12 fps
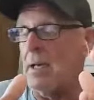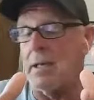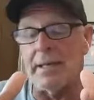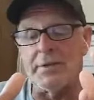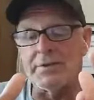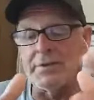
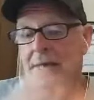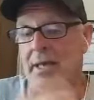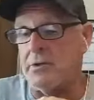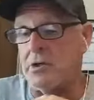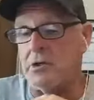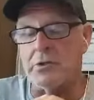Like I
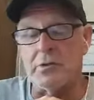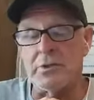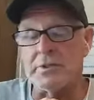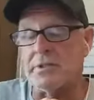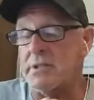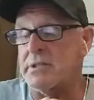said, you can do
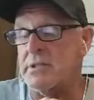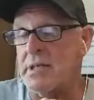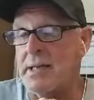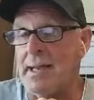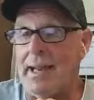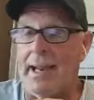a
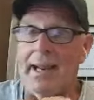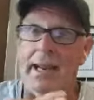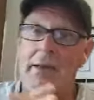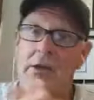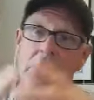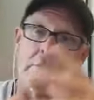
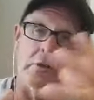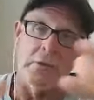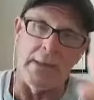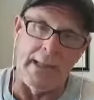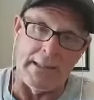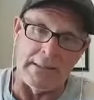16-8, you can do
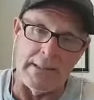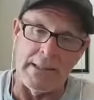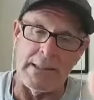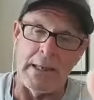an 18-6,